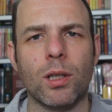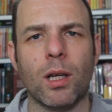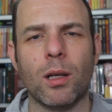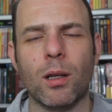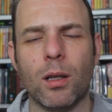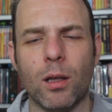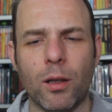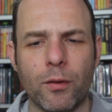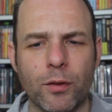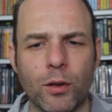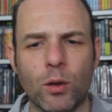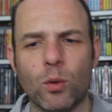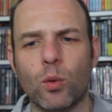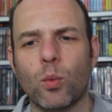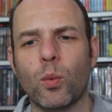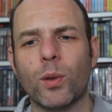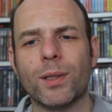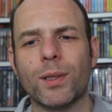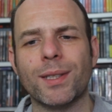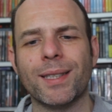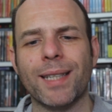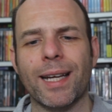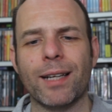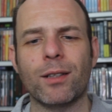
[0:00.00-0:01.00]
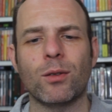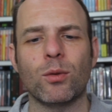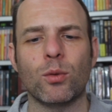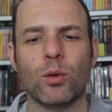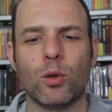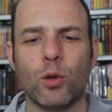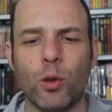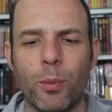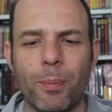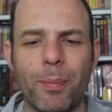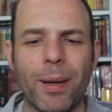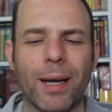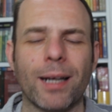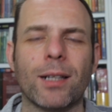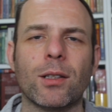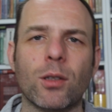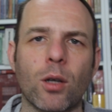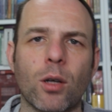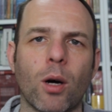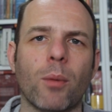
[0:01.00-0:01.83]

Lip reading: I'd love to know what titles you picked